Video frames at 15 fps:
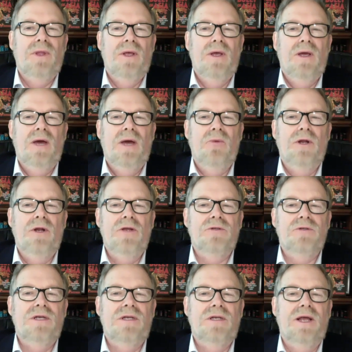And what do you
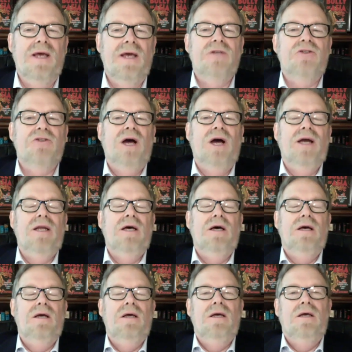see today in China?
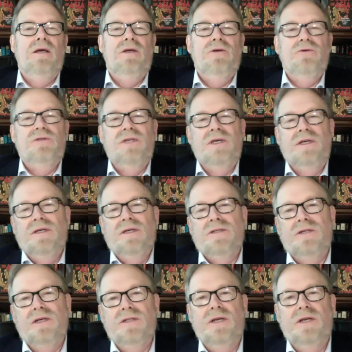You see
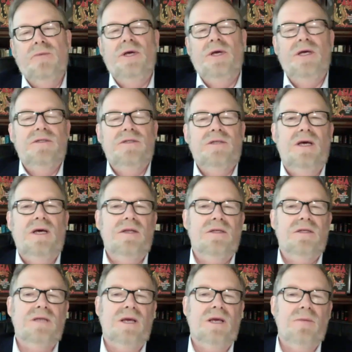Xi Jinping saying the
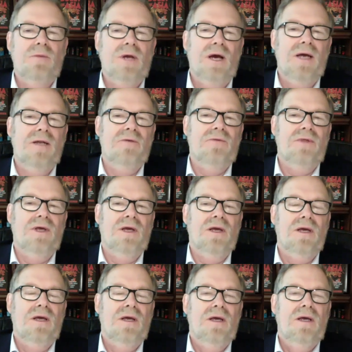same kind of thing.
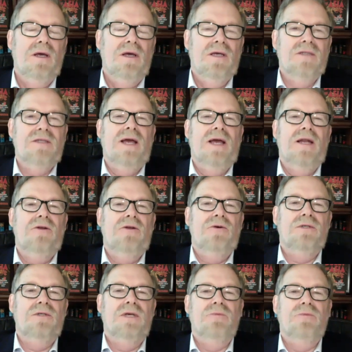His attitude
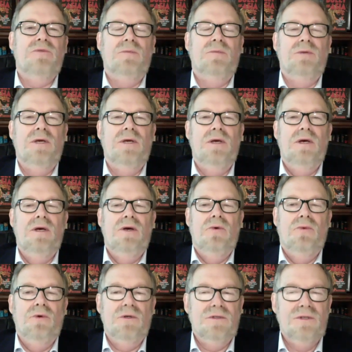seems to be,
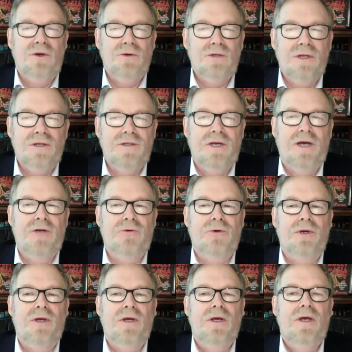we're a socialist
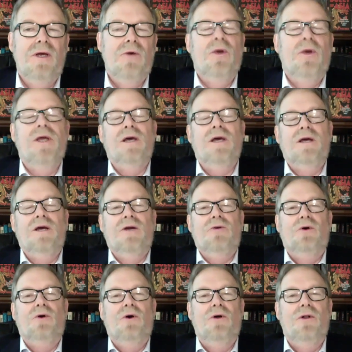country. We can
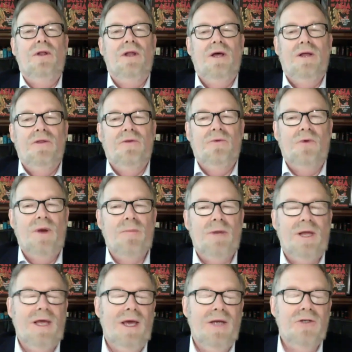control the
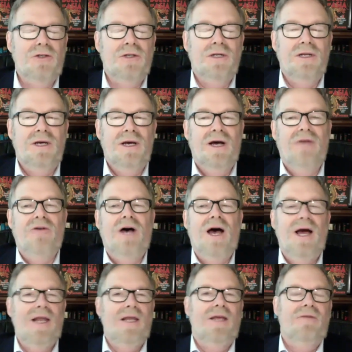replication of a
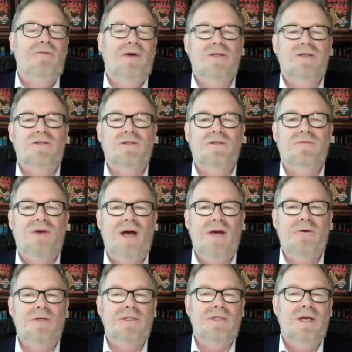highly infectious
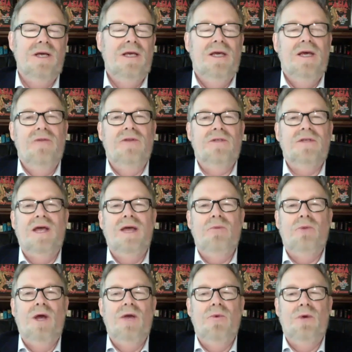virus in the same
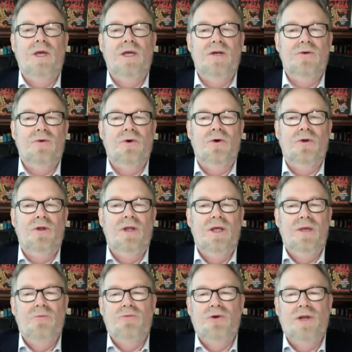way we control
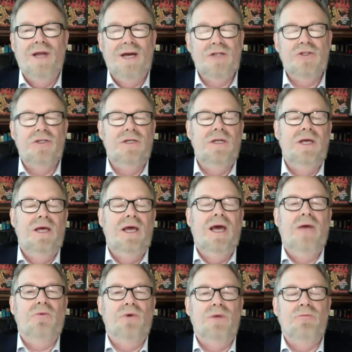production
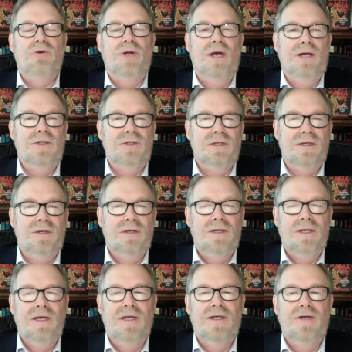and reproduction
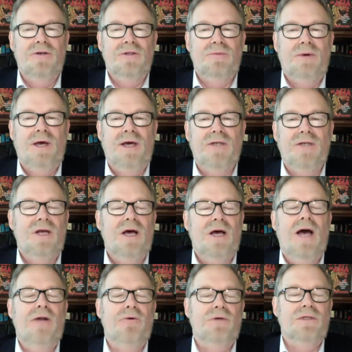in years past
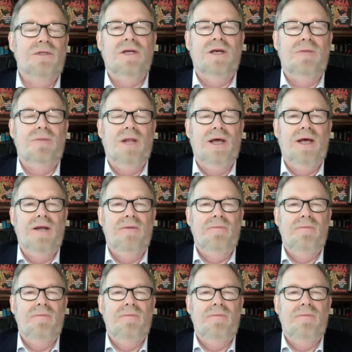under a state plan.